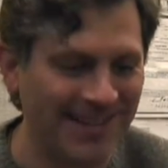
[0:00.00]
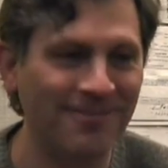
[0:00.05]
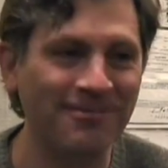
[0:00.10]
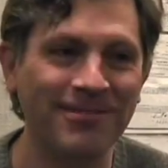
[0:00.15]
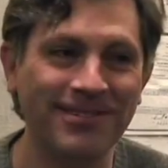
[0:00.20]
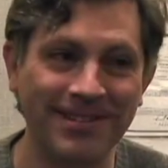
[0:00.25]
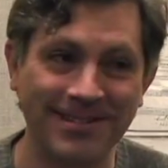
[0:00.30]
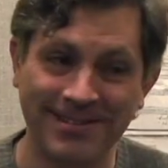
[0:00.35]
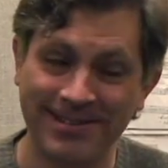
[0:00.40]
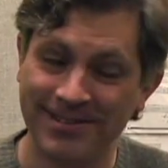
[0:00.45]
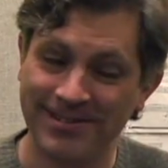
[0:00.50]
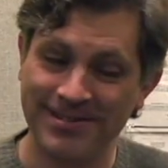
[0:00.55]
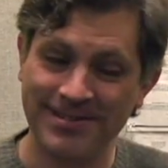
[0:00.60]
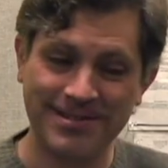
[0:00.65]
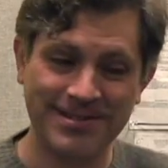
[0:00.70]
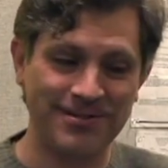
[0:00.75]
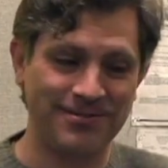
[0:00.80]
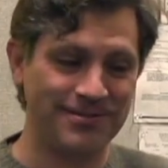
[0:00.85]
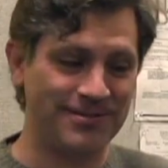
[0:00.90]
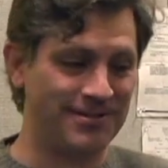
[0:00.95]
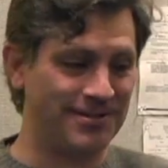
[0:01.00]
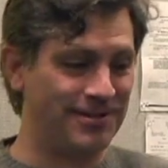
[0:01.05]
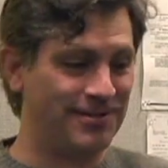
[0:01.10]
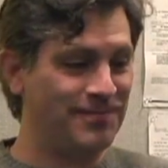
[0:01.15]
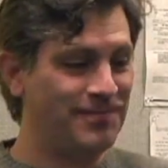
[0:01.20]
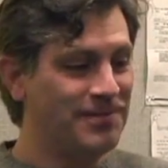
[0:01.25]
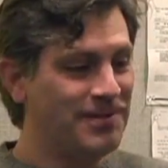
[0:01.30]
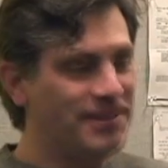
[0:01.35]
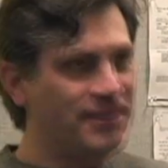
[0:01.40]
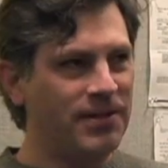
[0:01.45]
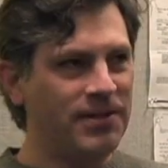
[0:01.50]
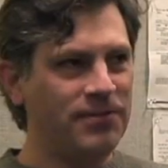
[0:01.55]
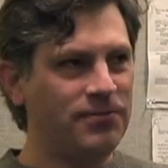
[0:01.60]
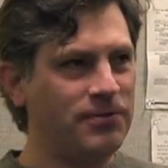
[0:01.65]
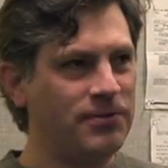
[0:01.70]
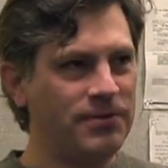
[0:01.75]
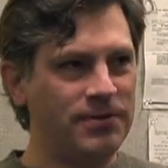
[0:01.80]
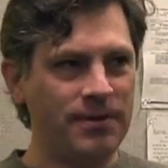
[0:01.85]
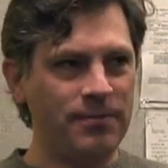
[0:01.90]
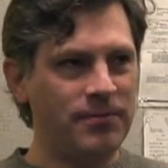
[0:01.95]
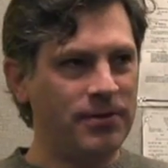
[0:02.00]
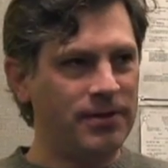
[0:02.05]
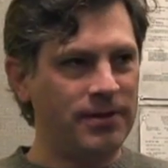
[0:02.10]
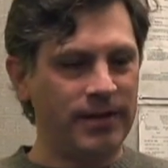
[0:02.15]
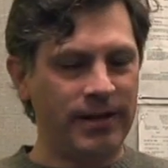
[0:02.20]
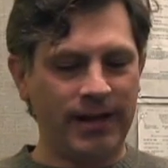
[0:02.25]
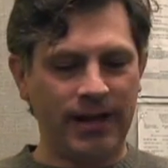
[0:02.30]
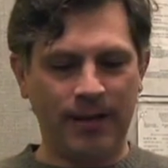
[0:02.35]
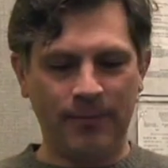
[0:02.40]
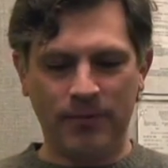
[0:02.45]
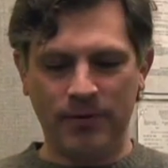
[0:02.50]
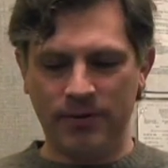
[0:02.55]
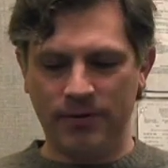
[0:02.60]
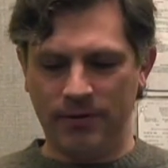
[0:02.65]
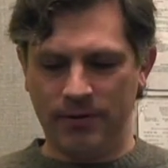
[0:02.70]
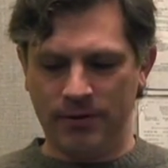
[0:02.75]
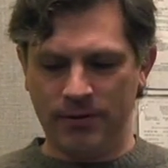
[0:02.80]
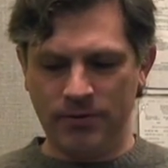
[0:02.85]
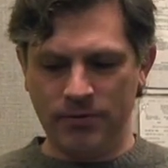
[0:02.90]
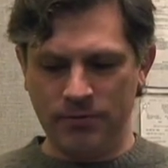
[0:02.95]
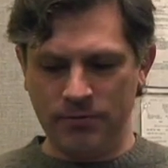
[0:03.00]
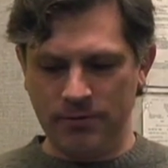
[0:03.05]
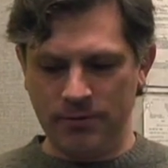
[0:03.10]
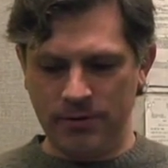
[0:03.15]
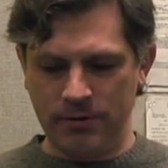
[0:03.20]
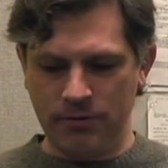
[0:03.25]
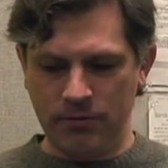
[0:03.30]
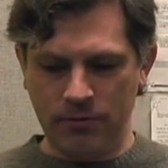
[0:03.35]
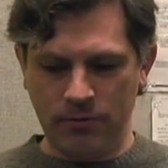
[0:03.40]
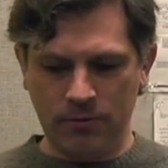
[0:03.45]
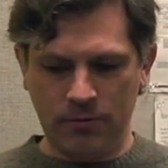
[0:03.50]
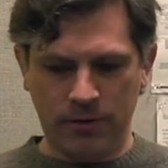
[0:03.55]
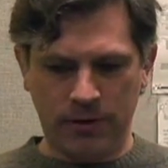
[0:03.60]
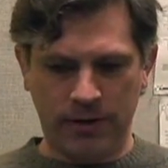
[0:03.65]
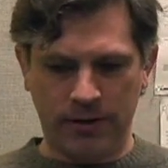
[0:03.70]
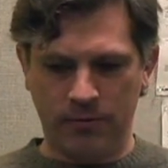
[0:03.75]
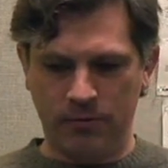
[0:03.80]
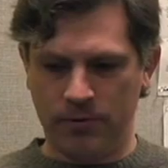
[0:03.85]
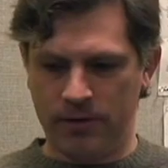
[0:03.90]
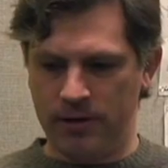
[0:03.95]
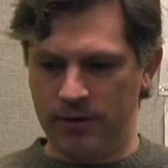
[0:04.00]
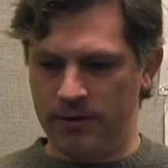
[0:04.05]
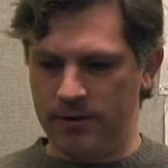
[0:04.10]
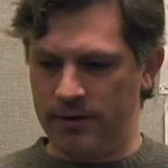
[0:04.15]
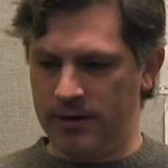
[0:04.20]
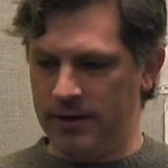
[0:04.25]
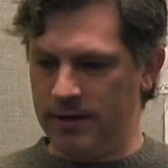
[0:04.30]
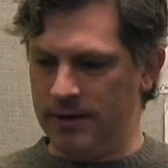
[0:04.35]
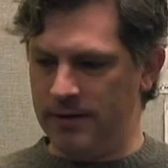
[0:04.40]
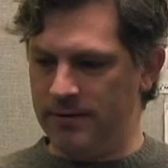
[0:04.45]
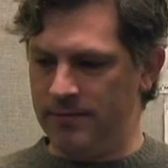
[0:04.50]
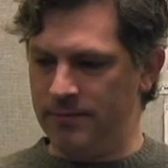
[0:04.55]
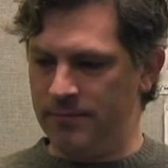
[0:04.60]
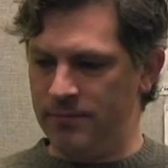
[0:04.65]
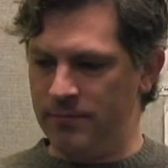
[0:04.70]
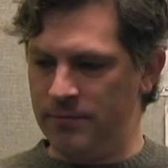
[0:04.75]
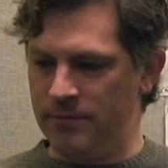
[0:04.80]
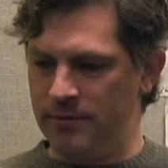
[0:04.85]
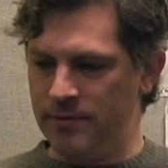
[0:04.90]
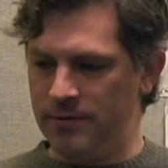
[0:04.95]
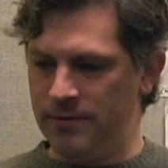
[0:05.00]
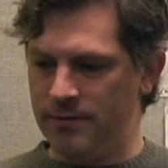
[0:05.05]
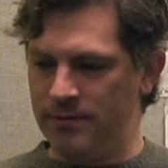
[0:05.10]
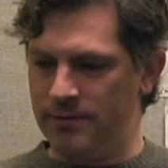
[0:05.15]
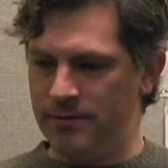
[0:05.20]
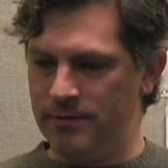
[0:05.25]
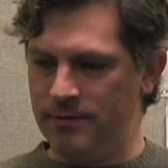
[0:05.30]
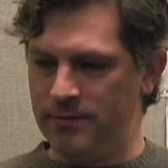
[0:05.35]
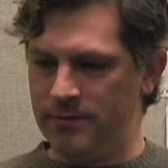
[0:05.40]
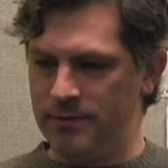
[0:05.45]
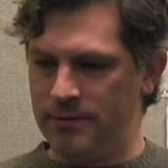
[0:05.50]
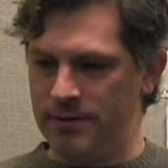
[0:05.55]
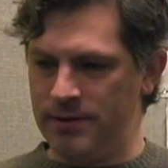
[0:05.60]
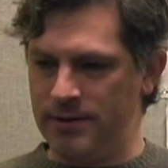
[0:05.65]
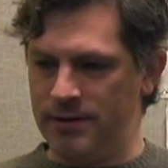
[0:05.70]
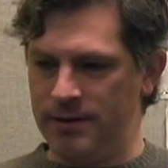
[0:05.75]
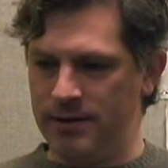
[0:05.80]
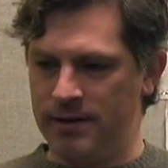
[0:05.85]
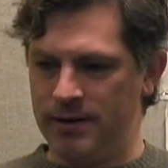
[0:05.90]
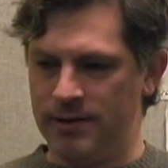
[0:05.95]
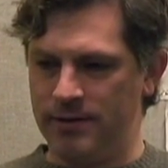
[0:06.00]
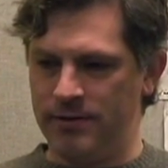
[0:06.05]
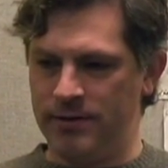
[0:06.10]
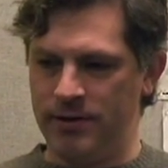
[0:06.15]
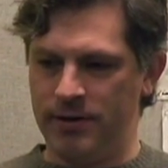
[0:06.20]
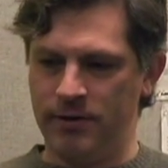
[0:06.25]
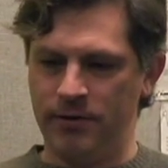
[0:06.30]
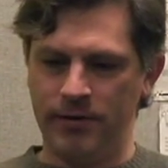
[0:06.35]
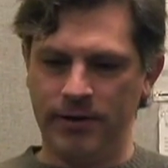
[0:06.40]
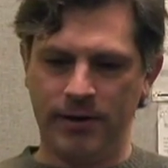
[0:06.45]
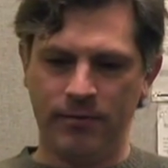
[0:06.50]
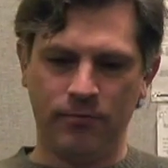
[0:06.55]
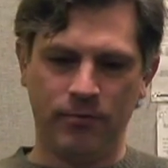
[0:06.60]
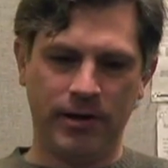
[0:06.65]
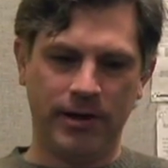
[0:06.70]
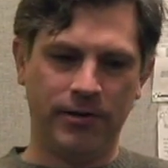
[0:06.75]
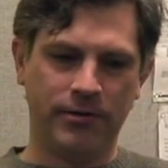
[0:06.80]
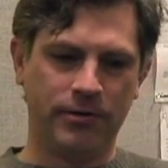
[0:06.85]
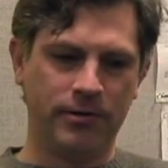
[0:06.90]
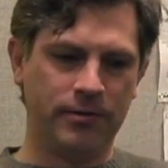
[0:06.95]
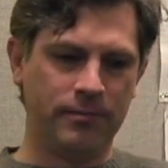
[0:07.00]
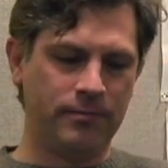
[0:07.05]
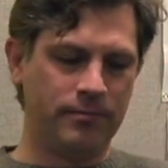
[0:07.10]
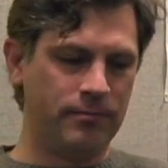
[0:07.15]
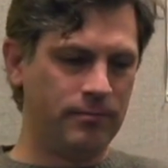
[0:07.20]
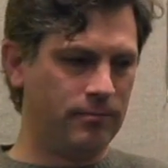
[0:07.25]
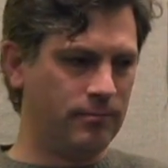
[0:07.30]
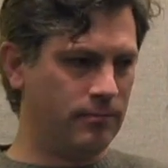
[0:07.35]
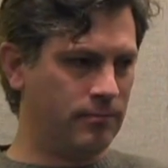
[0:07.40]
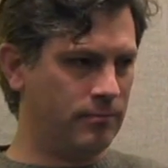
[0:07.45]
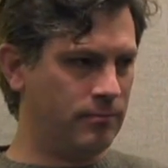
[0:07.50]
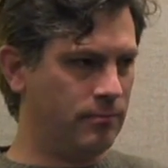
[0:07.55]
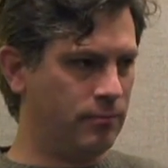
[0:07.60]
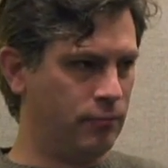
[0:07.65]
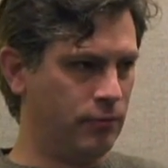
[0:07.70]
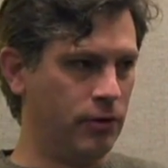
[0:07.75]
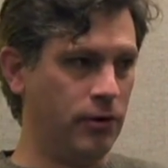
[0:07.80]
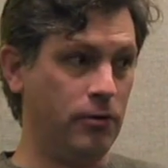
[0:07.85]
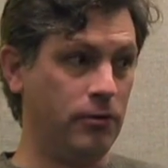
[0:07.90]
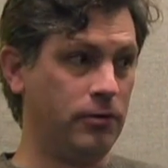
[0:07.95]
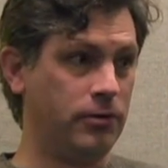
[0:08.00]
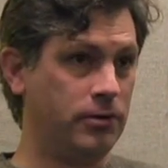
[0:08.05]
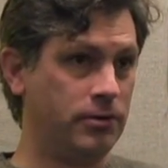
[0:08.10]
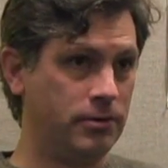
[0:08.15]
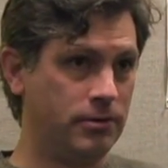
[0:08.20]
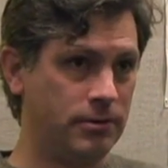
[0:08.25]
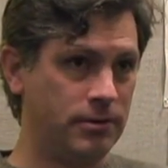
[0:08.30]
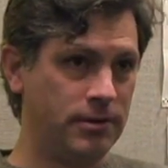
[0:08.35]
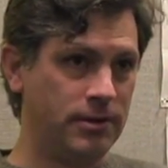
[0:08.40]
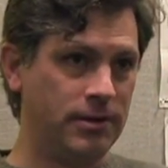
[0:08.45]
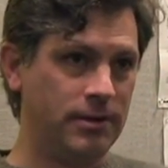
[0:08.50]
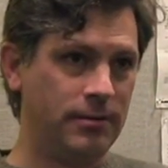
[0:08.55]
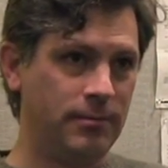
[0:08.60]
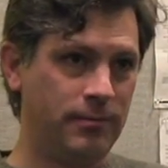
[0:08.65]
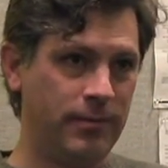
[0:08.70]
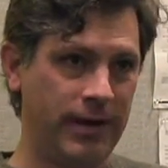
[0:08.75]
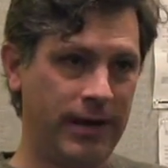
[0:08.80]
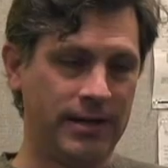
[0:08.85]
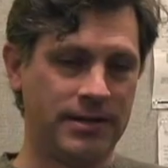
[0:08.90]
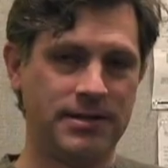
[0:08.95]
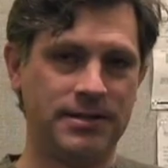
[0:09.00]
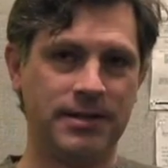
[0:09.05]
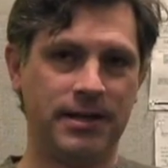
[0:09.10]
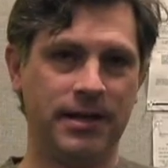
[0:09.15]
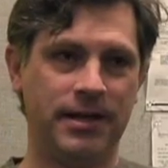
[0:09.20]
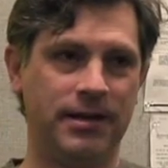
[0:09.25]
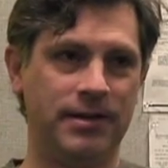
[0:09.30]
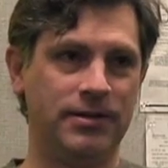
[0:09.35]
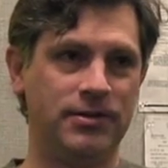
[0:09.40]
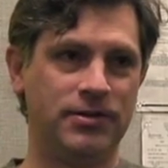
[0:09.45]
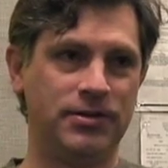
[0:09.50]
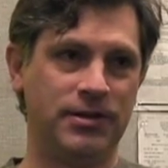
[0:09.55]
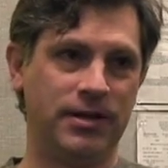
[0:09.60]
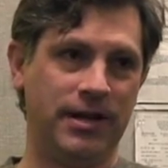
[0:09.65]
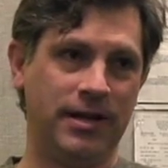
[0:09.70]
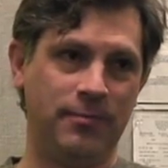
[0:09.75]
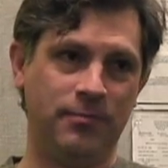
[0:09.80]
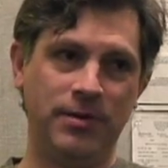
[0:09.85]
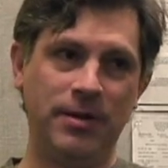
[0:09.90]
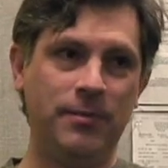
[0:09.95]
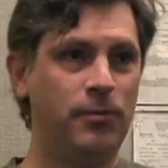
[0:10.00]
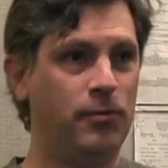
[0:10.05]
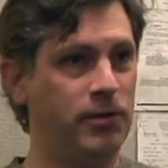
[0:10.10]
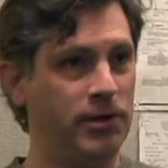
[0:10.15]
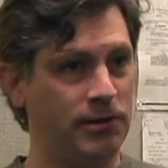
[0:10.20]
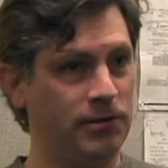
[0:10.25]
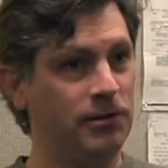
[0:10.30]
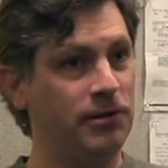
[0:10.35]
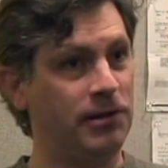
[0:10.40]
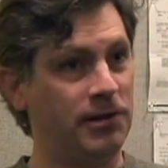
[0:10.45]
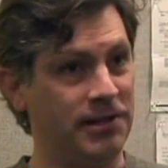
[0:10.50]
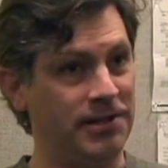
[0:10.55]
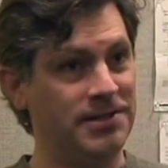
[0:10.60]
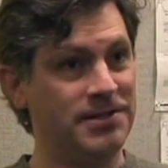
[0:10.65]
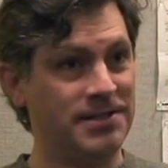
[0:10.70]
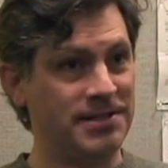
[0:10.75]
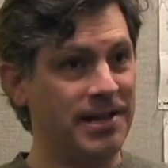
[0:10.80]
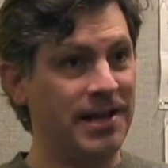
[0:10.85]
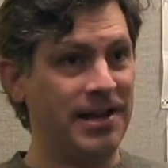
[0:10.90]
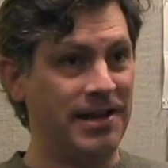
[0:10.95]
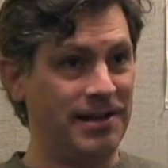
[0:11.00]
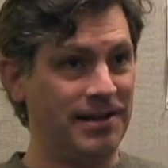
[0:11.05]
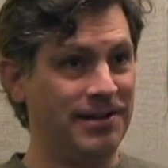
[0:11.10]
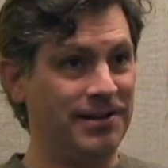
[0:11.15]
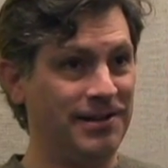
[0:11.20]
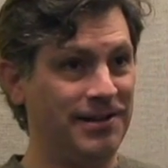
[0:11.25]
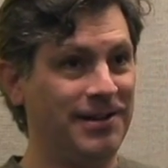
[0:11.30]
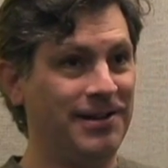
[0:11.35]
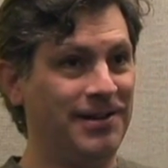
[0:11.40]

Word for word: I'm really telling secrets here. This was something that happened on a tour to Norway where uh, the, uh, the internet router broke backstage and people went a little insane